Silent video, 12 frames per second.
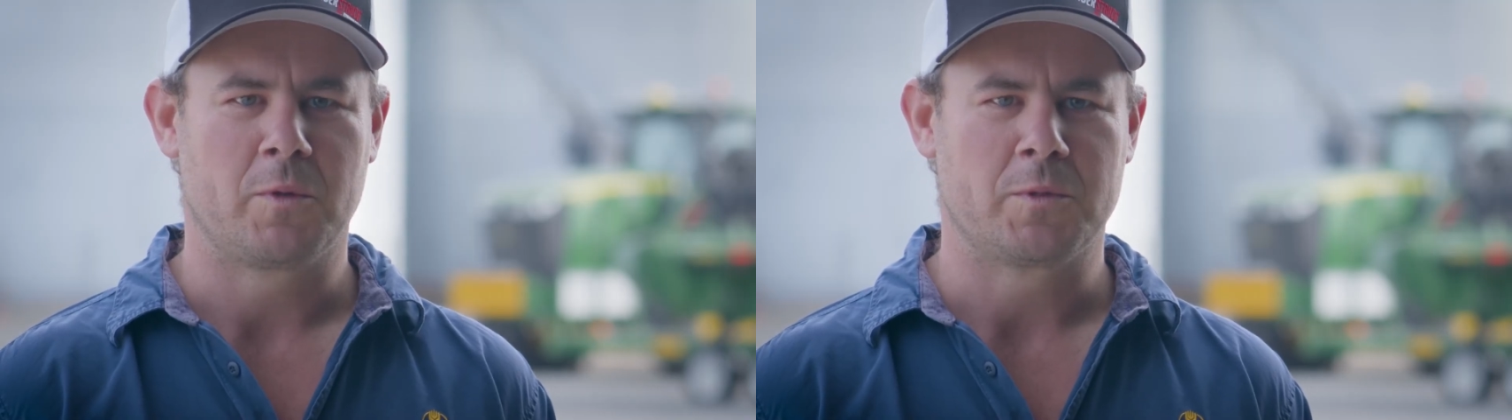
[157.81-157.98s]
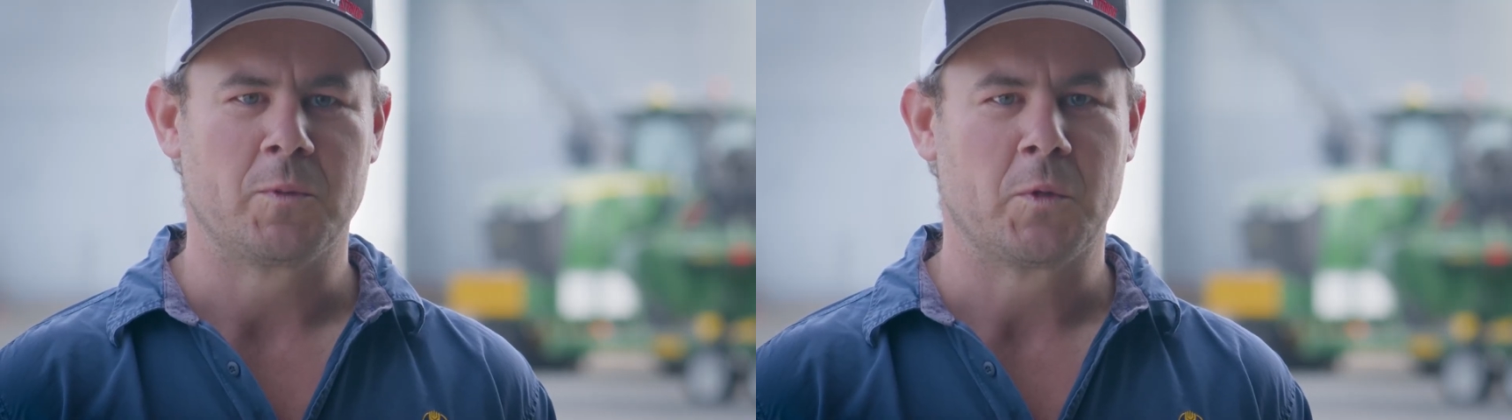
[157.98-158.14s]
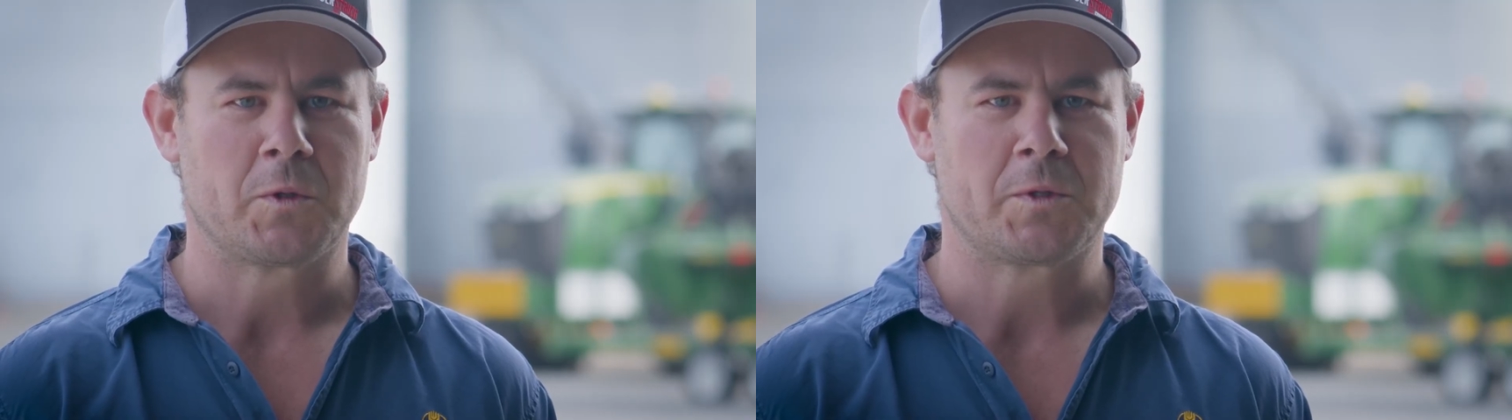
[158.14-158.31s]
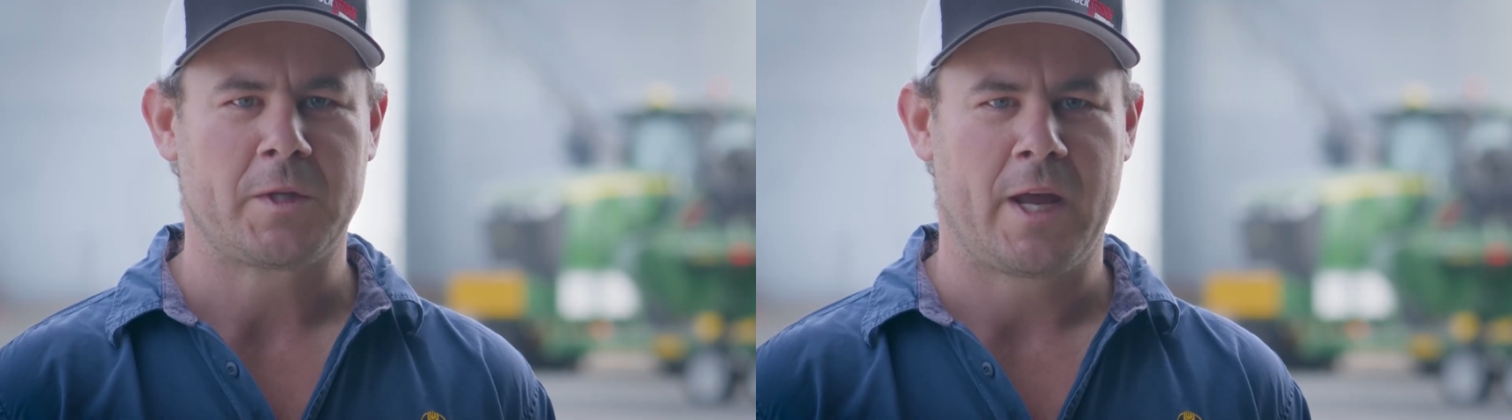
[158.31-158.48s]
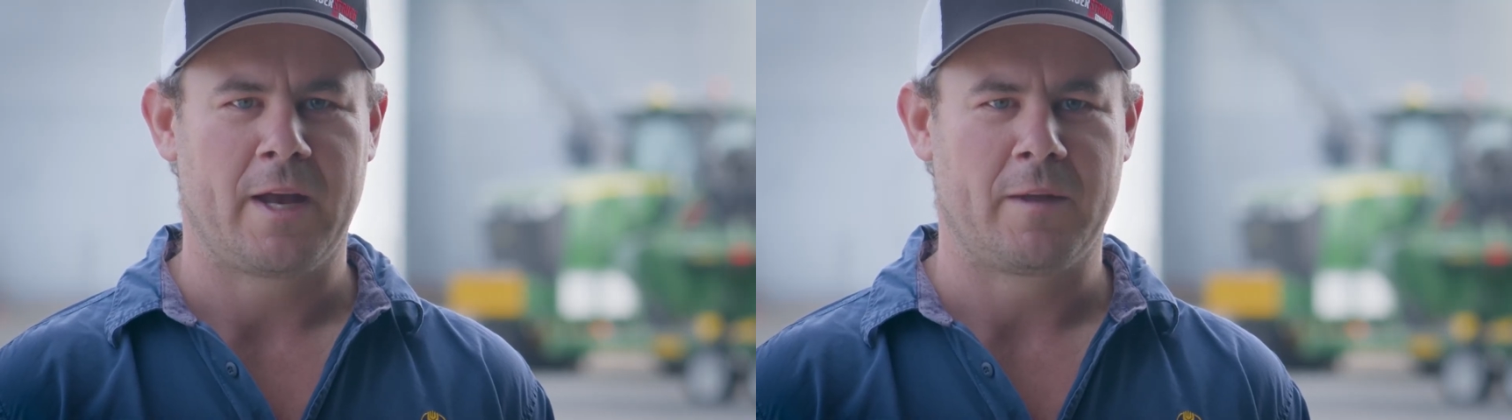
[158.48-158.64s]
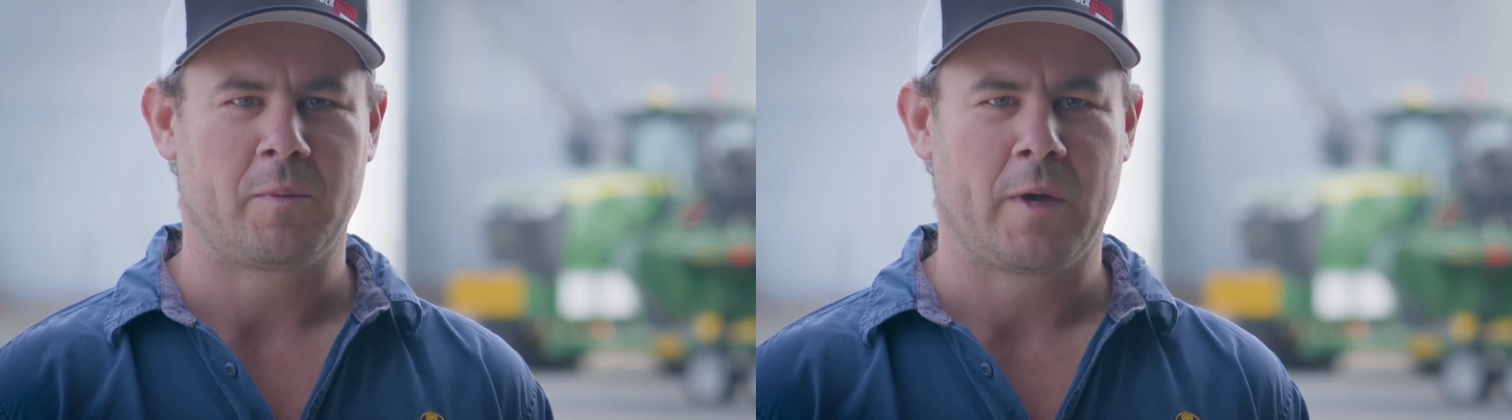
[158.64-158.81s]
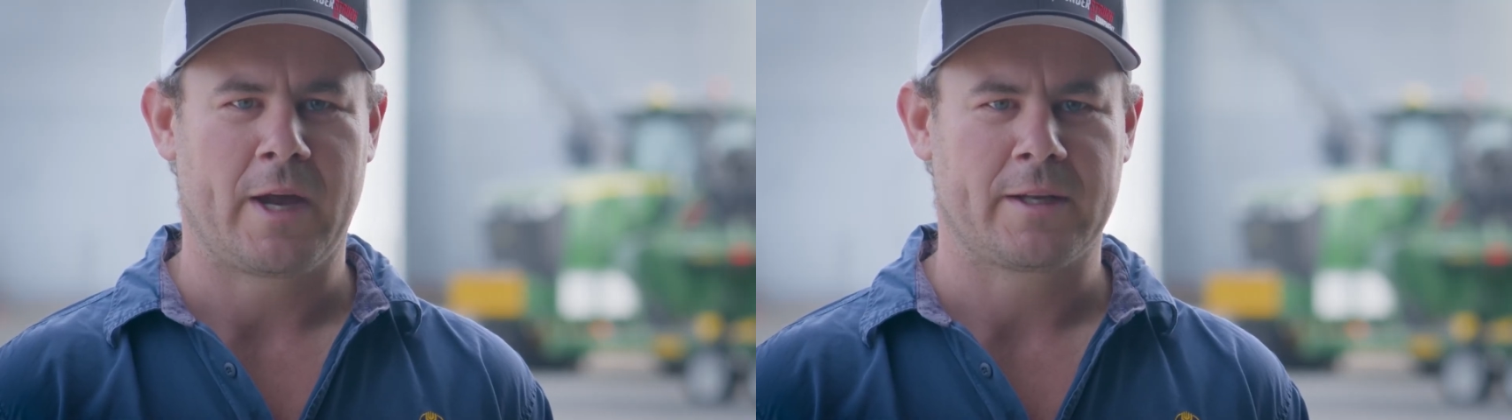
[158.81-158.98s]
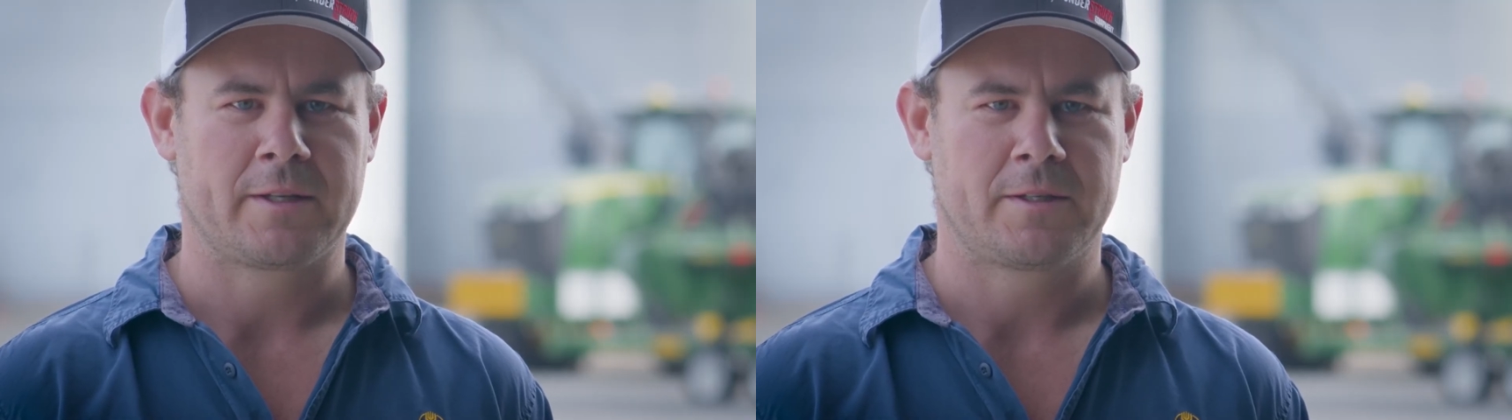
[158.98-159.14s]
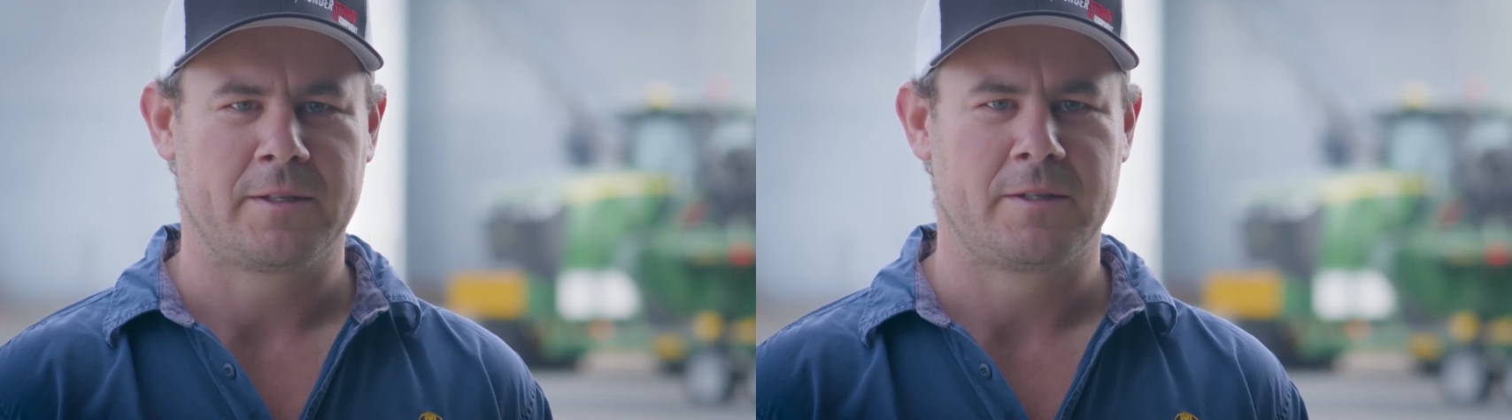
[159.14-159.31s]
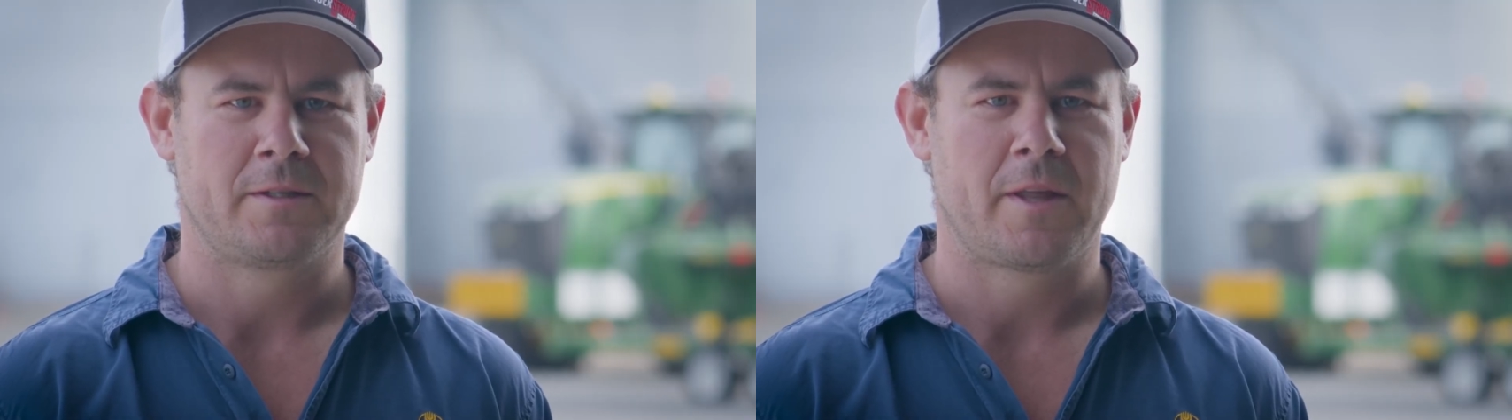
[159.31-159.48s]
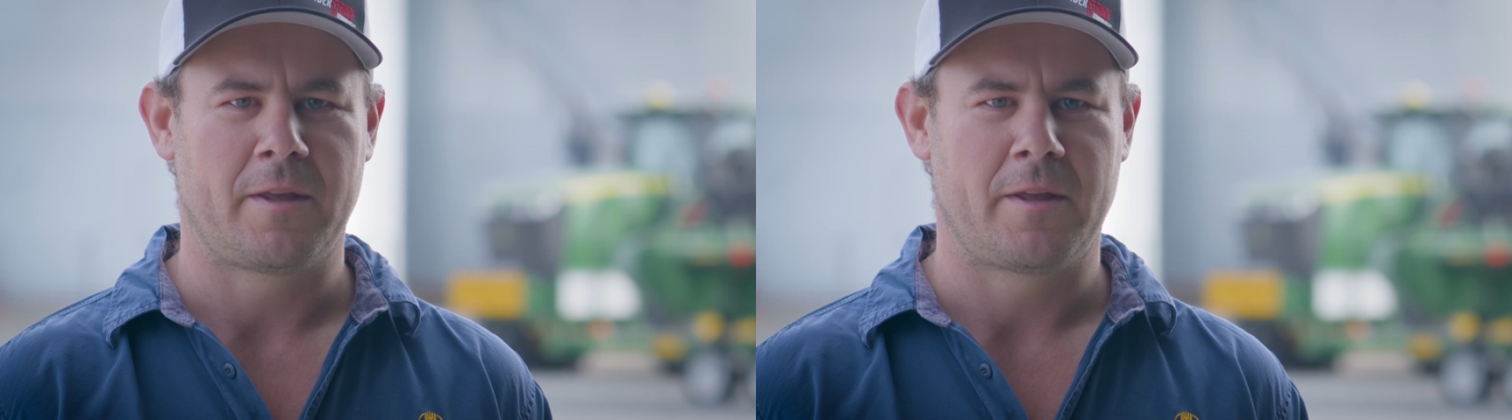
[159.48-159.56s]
was more standard practices,